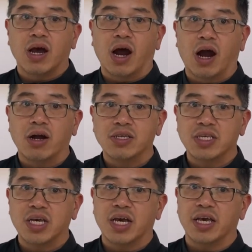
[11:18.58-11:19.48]

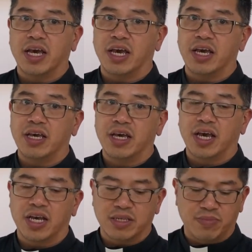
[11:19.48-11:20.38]
RCIA
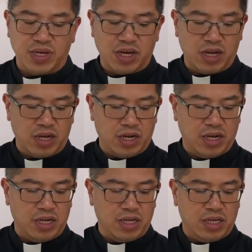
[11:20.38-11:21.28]
has begun.
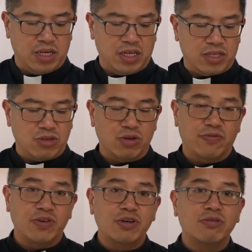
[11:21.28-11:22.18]
So
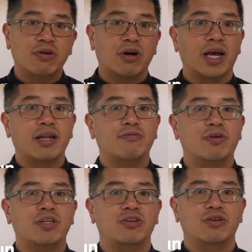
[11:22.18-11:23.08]
if you or
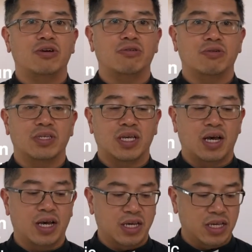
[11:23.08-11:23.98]
anyone you know is,
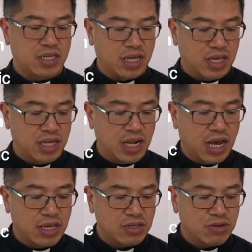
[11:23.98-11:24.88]
uh, is in
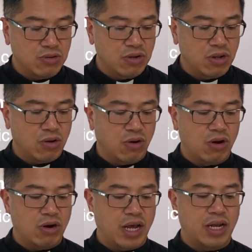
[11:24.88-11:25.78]
high school
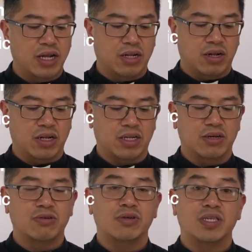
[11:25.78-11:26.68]
or an adult
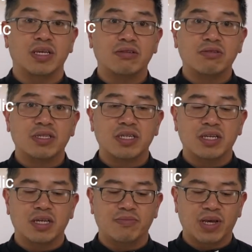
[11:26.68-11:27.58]
who is
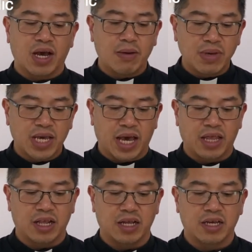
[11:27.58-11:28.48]
interested in becoming
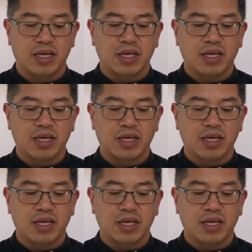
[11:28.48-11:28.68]
Catholic,